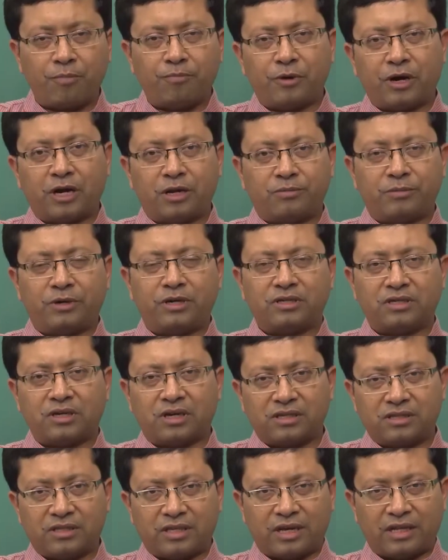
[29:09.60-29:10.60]
management,
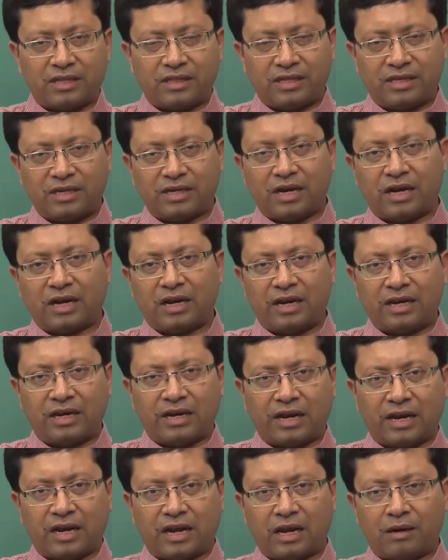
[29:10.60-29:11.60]
such that they are in
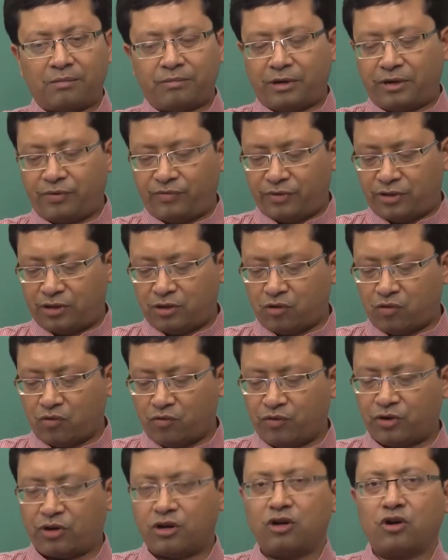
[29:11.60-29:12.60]
alignment with the
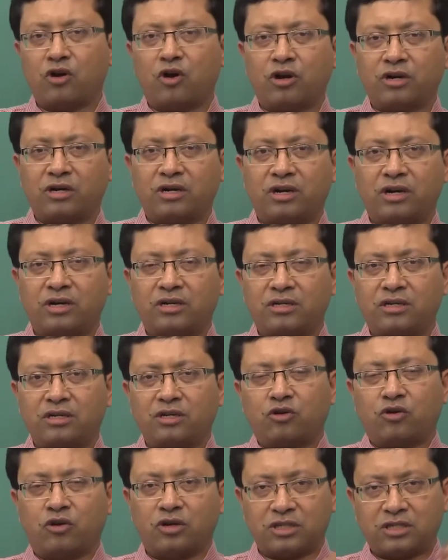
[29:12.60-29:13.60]
overall organizational
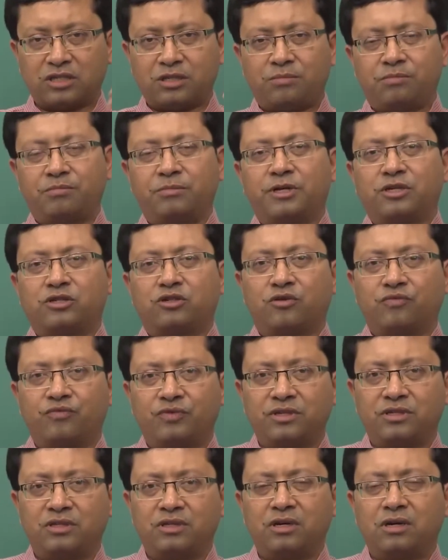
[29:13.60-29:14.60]
concept based on
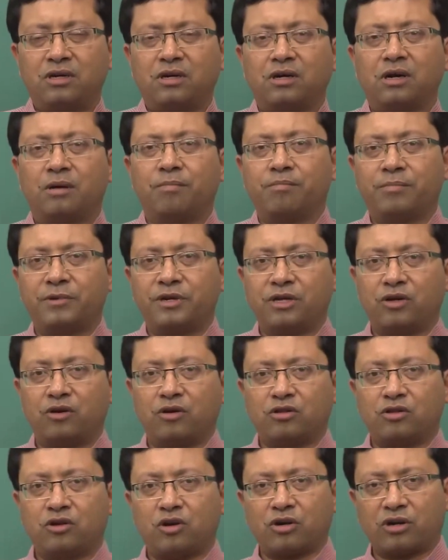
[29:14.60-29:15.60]
which the company or
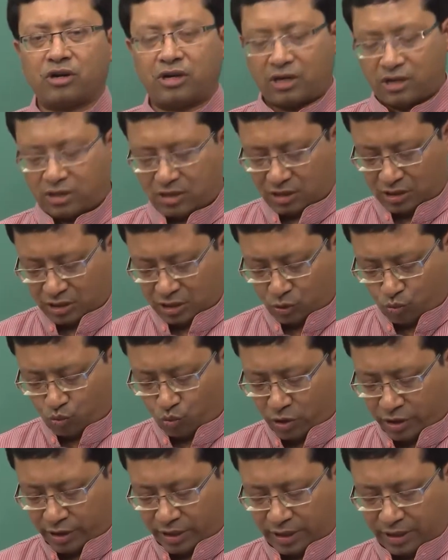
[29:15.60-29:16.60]
the organization is
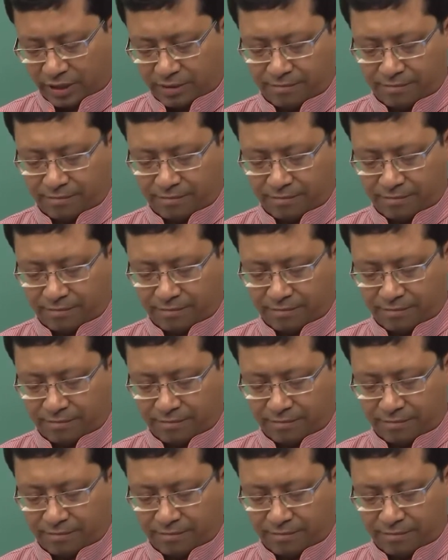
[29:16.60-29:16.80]
working.